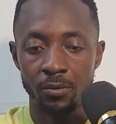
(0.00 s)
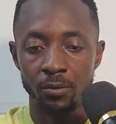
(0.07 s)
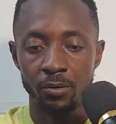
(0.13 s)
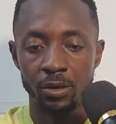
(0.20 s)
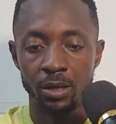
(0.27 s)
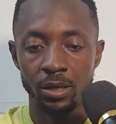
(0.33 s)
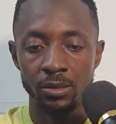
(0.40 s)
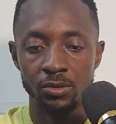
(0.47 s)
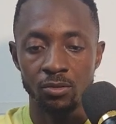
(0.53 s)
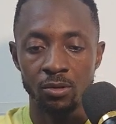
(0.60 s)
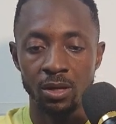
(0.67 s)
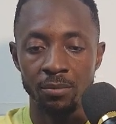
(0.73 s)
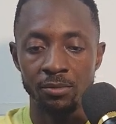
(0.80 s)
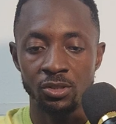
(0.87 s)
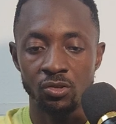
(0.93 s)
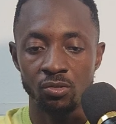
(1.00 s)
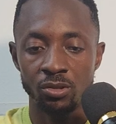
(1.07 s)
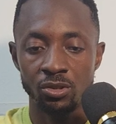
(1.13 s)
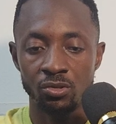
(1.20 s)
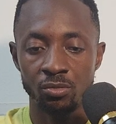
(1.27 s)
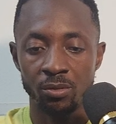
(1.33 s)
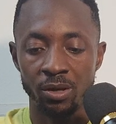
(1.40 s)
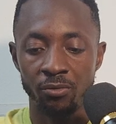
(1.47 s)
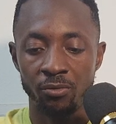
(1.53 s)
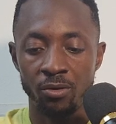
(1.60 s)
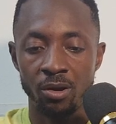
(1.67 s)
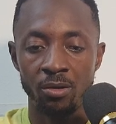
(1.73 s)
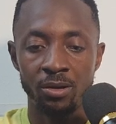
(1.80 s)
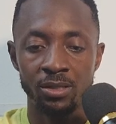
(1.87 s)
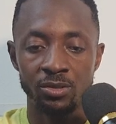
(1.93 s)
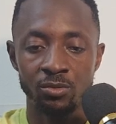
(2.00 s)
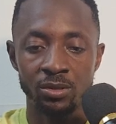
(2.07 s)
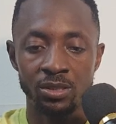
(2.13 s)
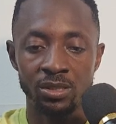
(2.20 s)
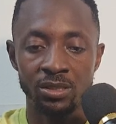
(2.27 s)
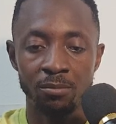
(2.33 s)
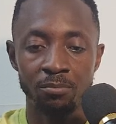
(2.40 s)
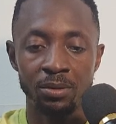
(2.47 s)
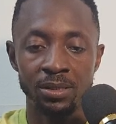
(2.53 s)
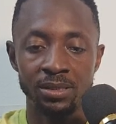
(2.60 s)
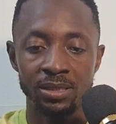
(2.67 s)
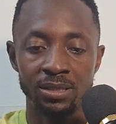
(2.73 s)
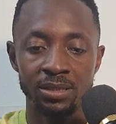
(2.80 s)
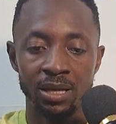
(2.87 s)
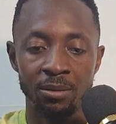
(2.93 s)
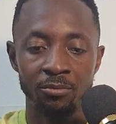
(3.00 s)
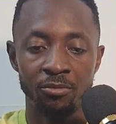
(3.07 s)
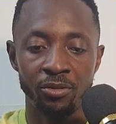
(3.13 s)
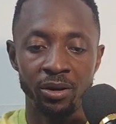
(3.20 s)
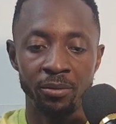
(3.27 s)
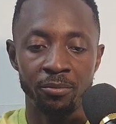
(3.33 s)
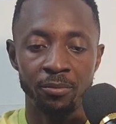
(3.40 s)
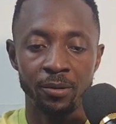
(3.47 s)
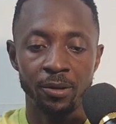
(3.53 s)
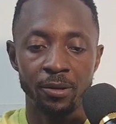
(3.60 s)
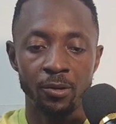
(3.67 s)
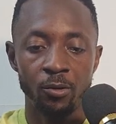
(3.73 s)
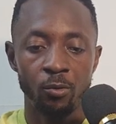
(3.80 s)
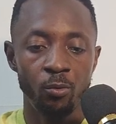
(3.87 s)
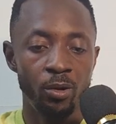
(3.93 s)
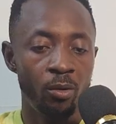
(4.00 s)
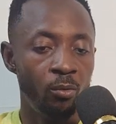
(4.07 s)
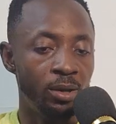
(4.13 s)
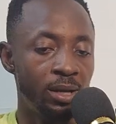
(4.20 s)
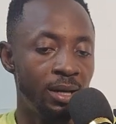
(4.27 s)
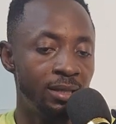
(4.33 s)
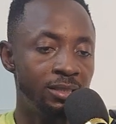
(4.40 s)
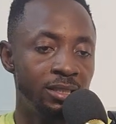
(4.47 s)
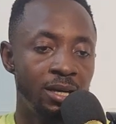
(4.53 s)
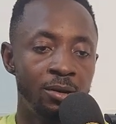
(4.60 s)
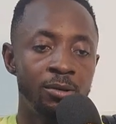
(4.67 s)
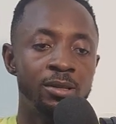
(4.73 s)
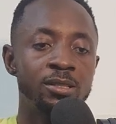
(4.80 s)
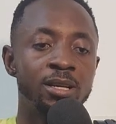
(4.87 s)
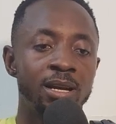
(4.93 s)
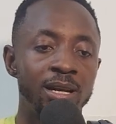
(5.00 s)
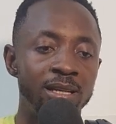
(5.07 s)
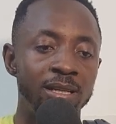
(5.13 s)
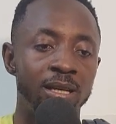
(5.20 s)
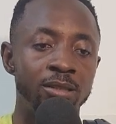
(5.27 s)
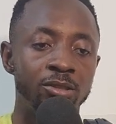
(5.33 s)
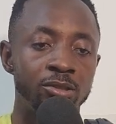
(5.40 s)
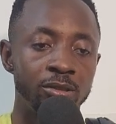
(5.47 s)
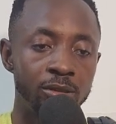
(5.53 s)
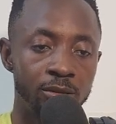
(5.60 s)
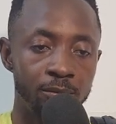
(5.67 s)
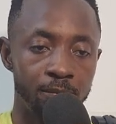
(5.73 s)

Okay, so let me switch to my 4 hours, which is the basic time frame where we catch hours. Clean entries.